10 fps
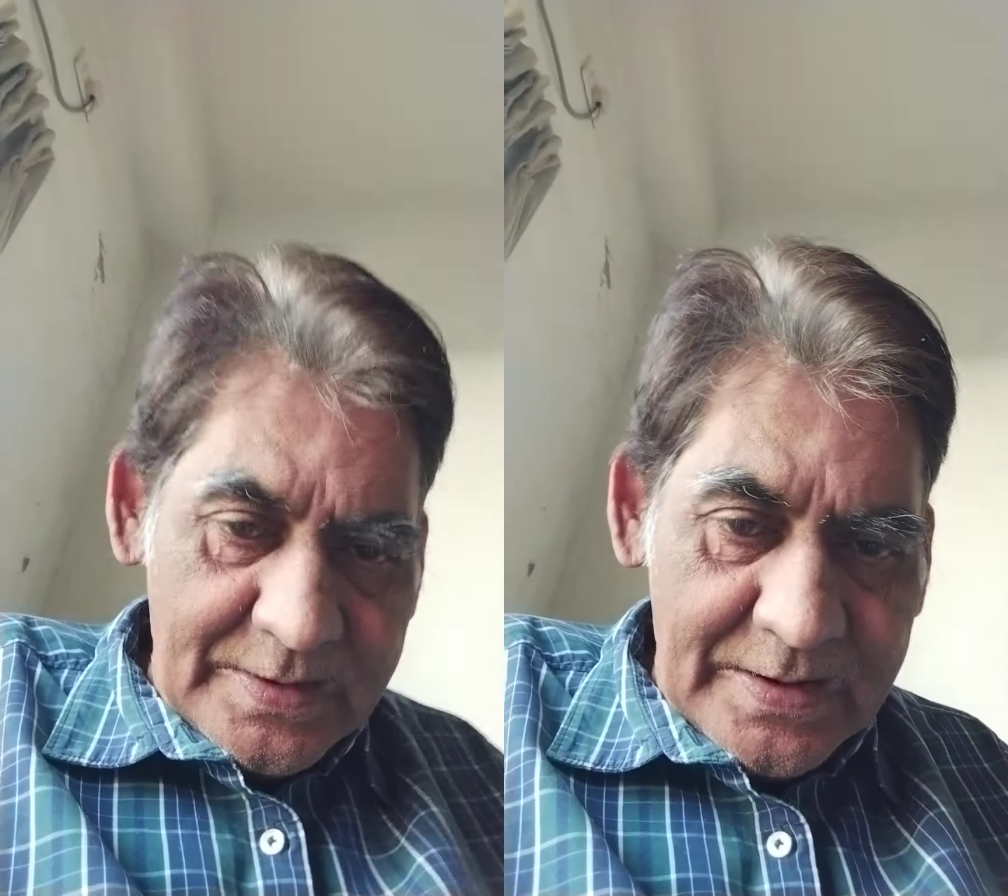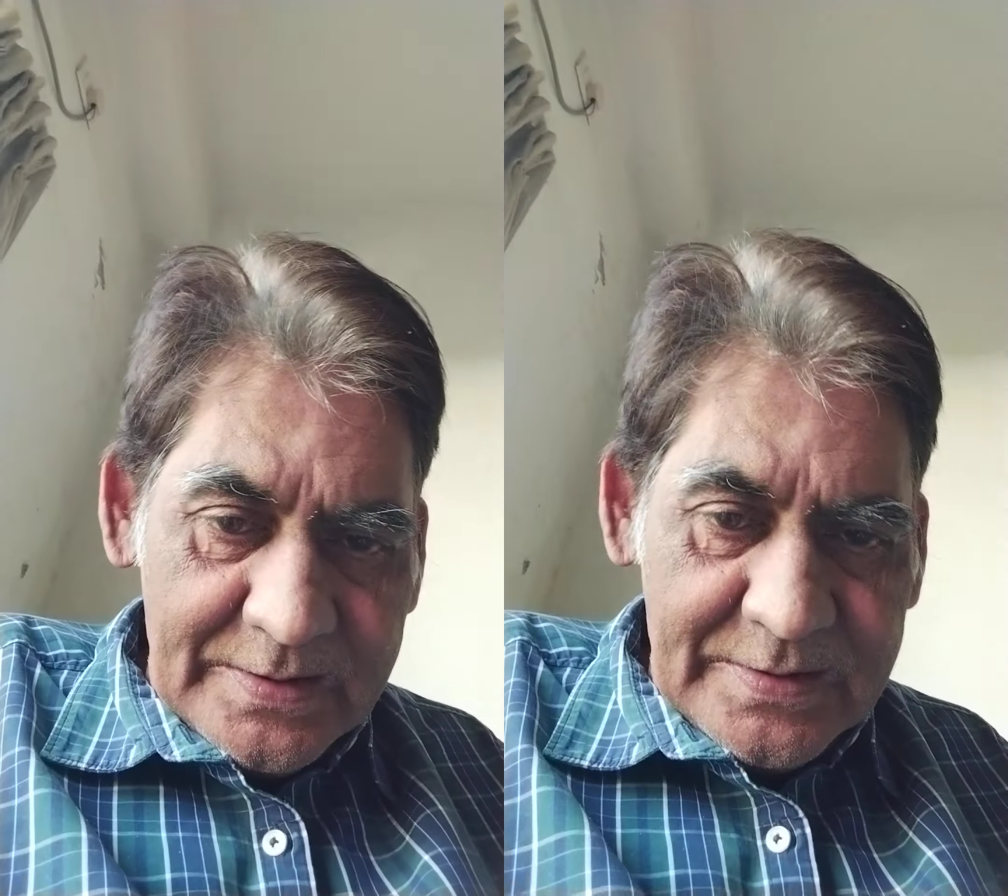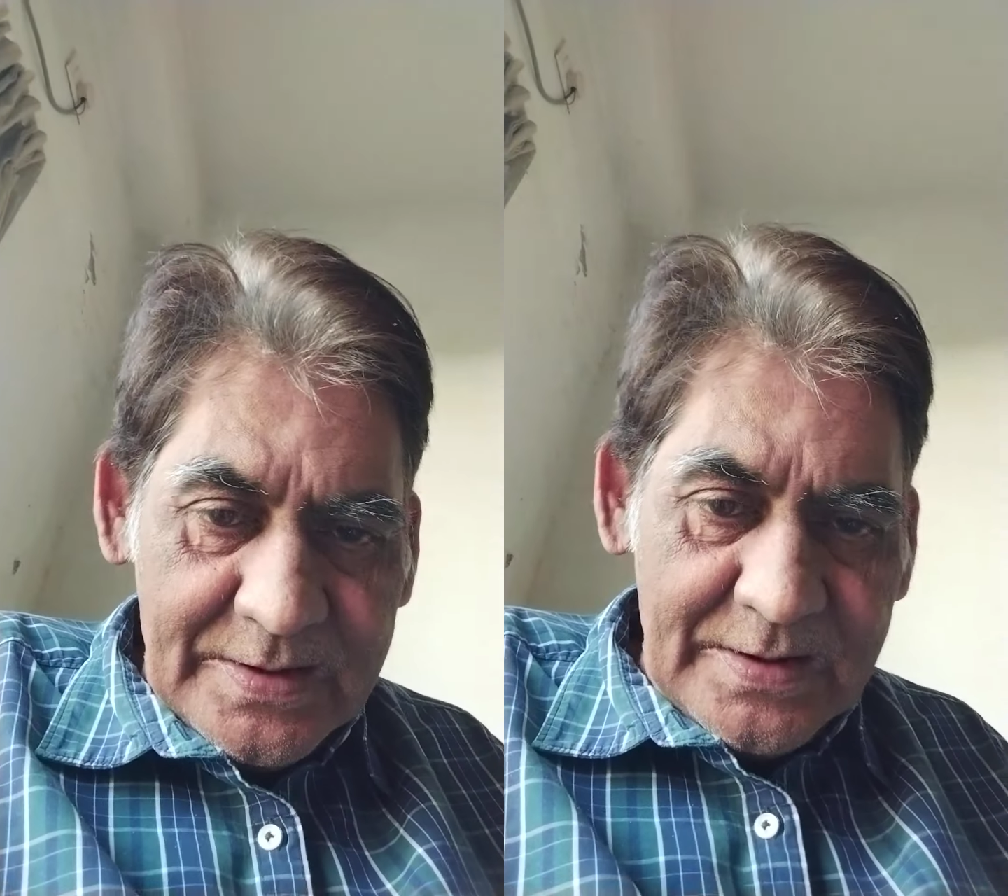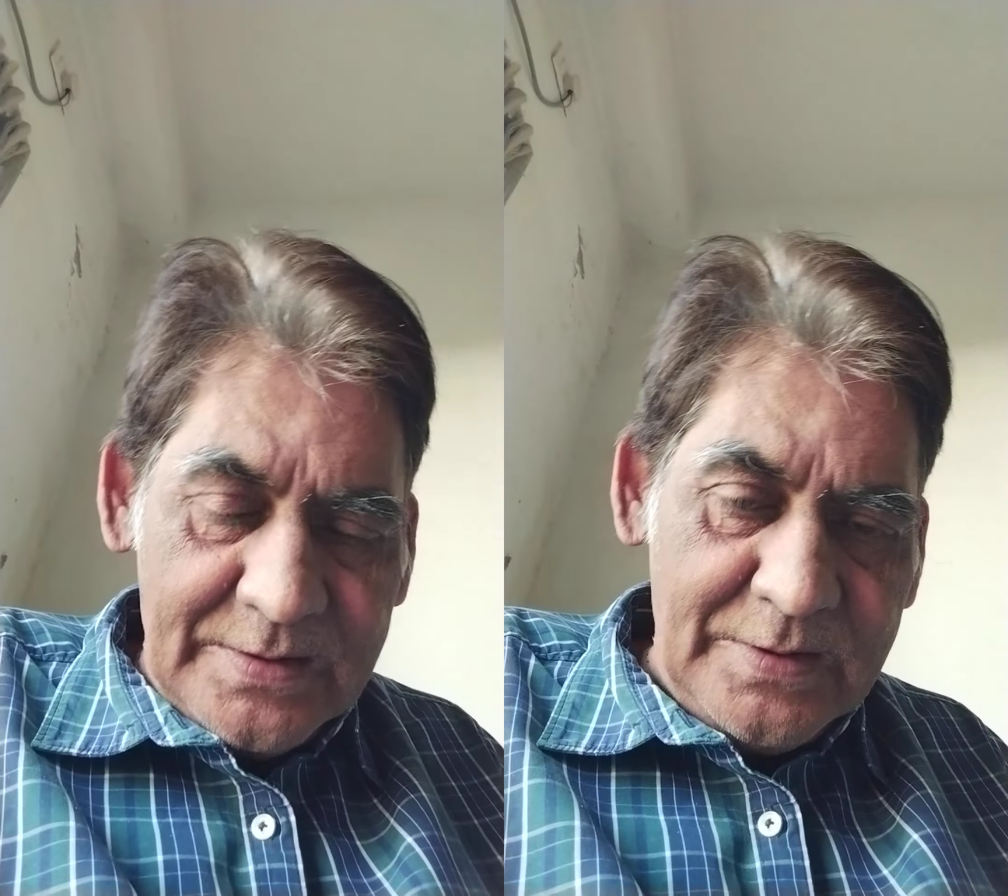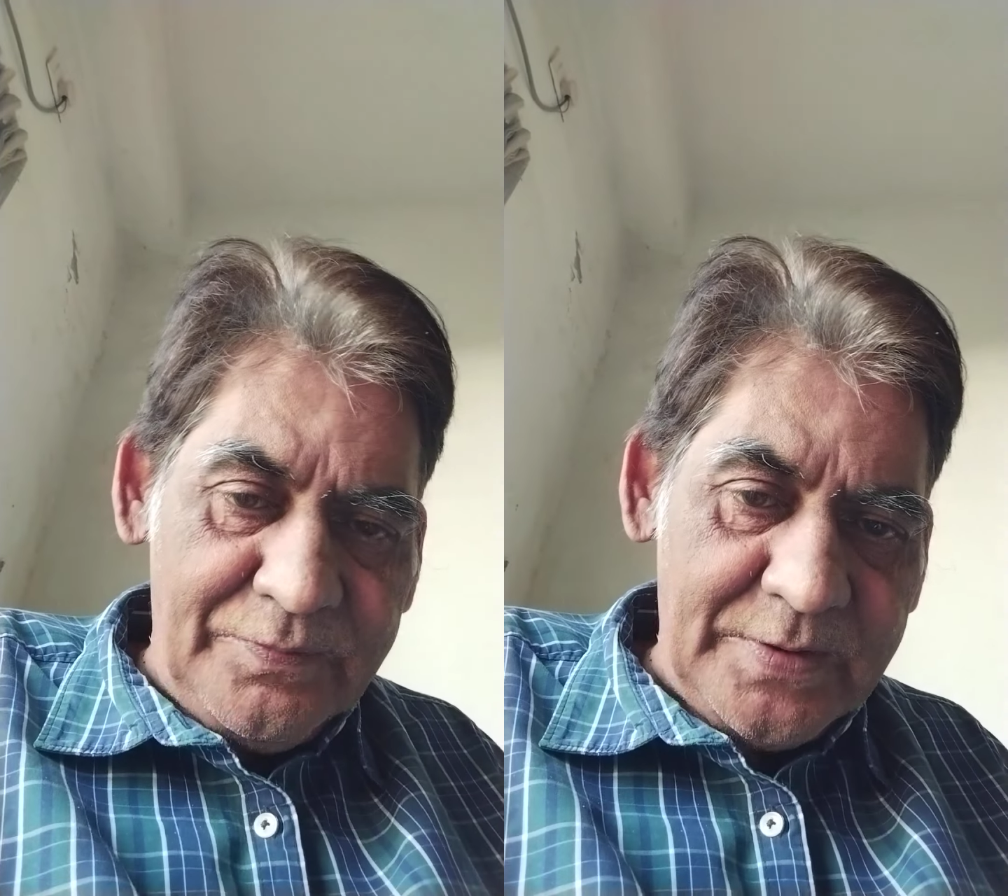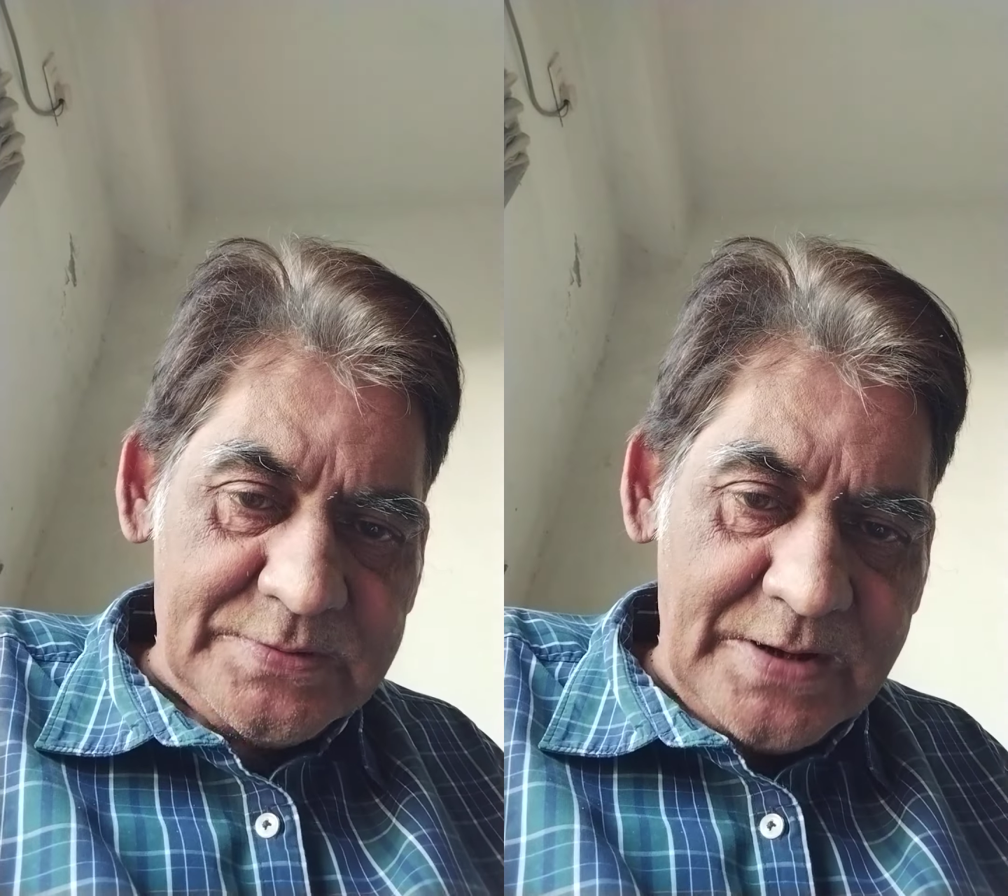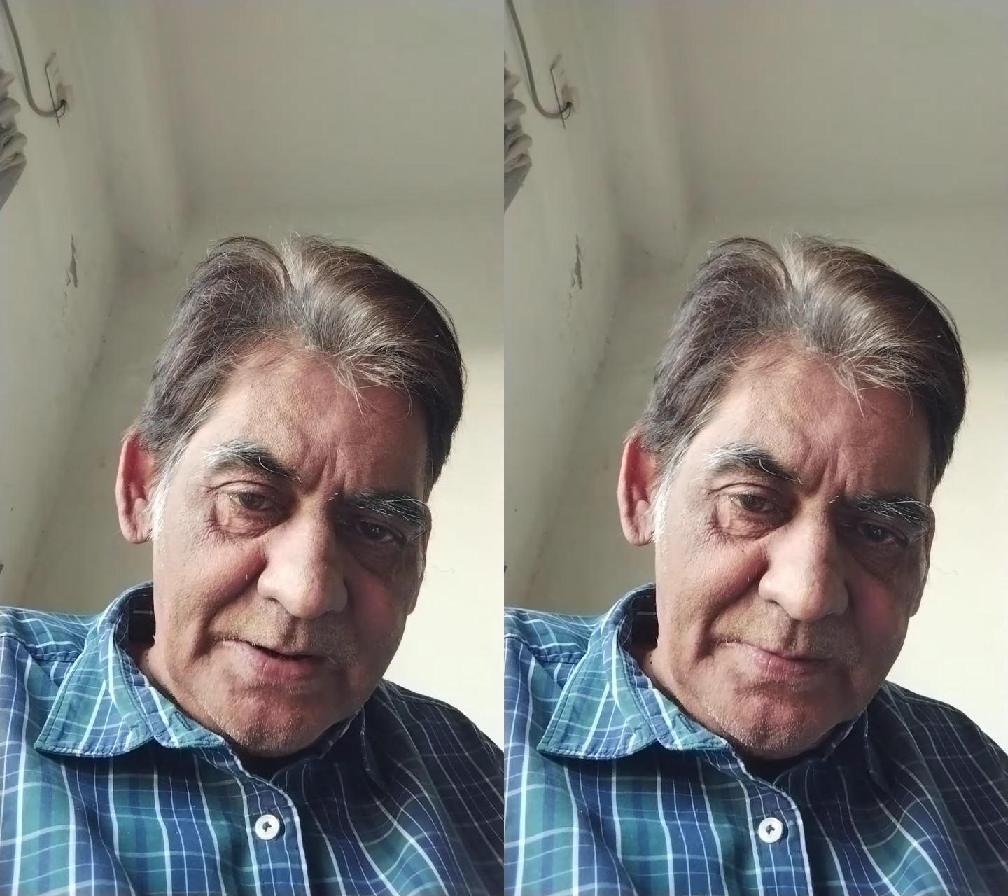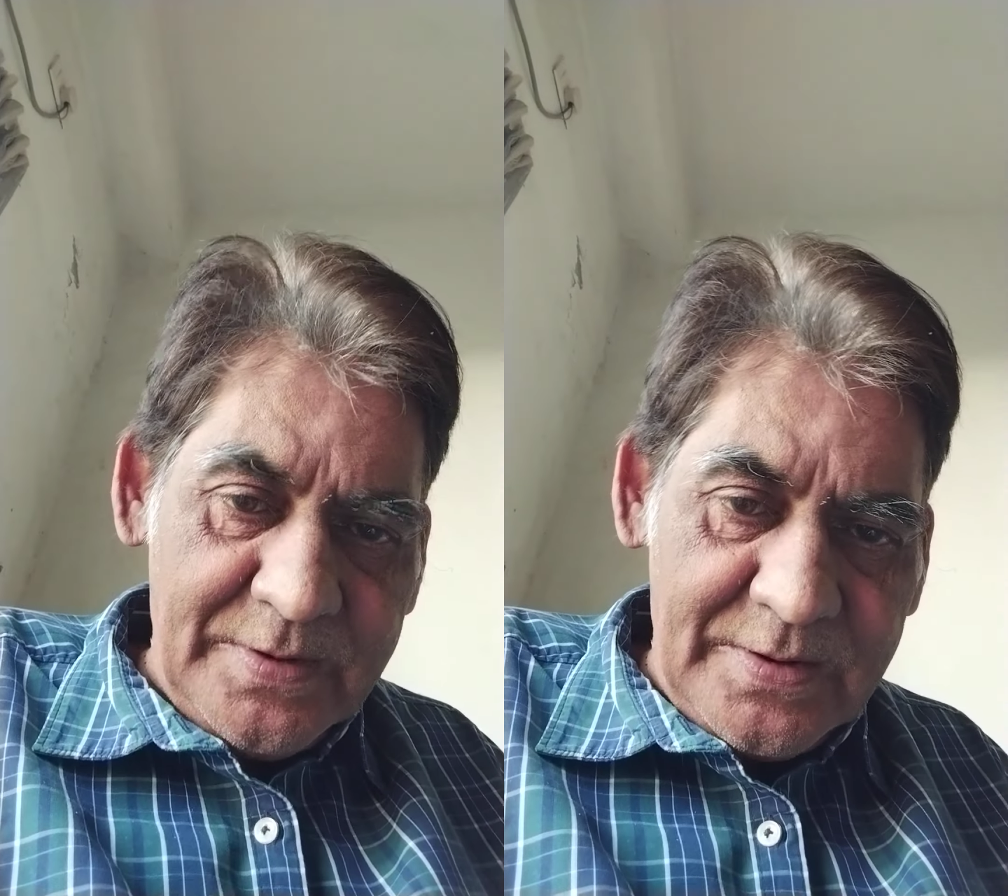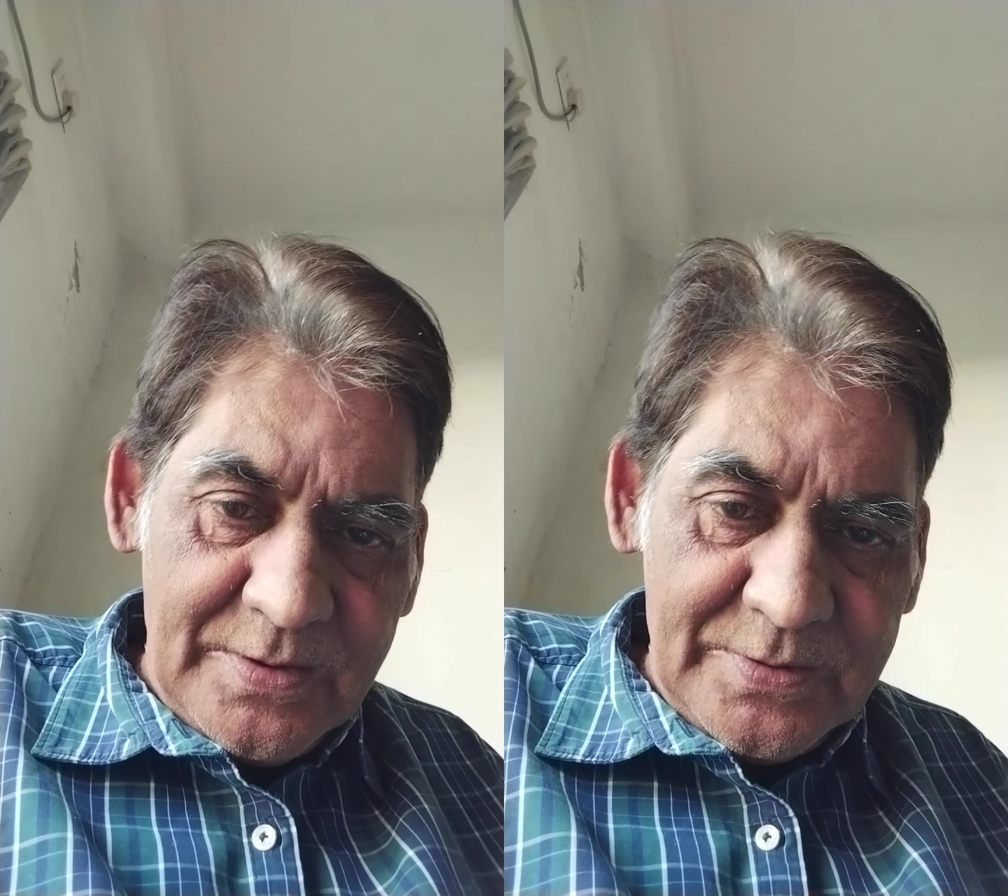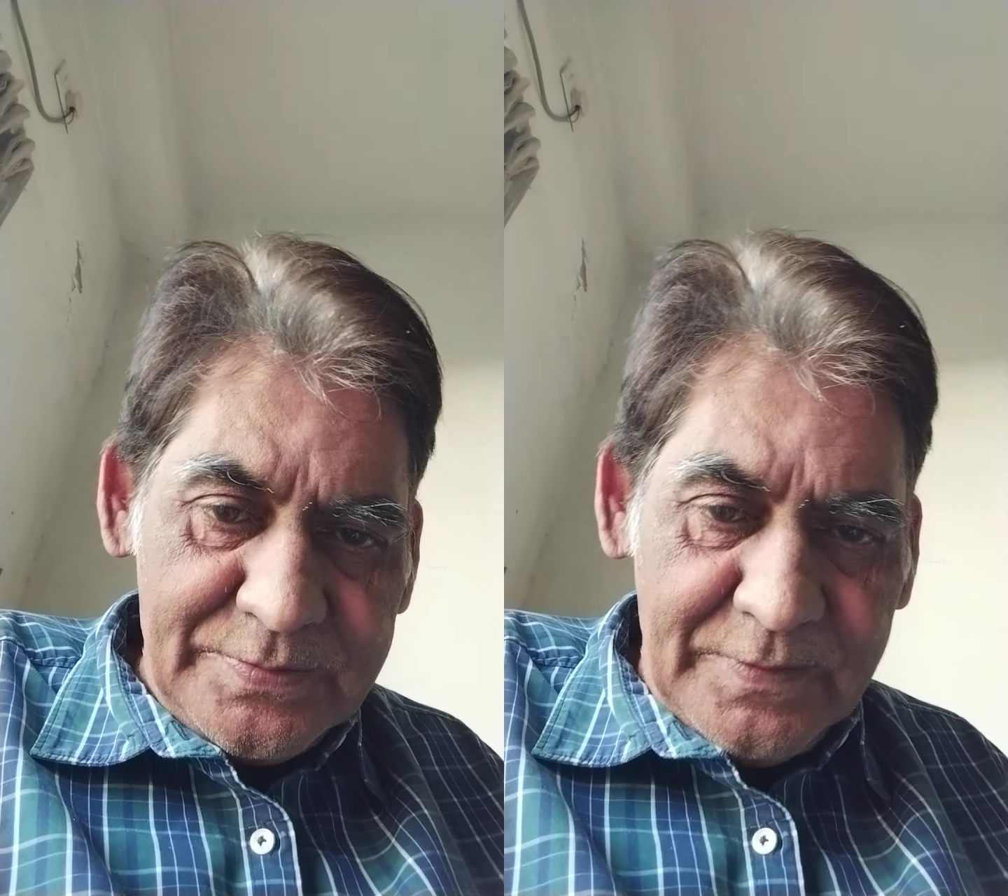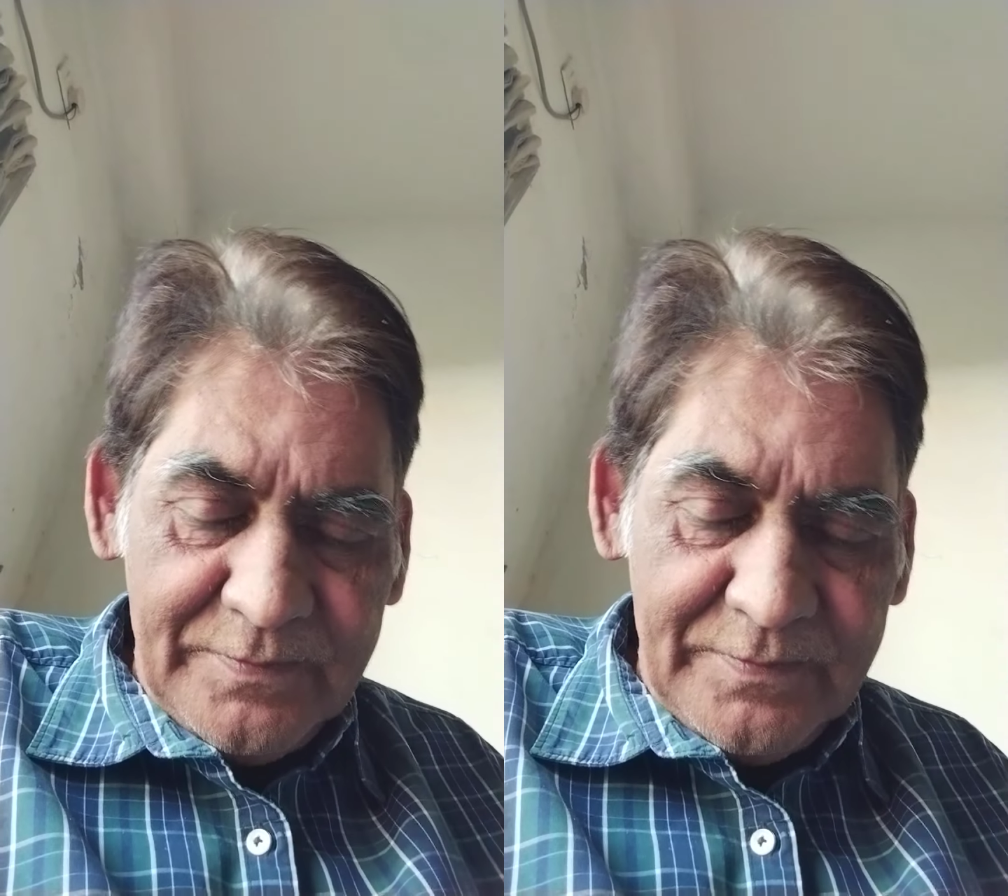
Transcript: And the other first timer goes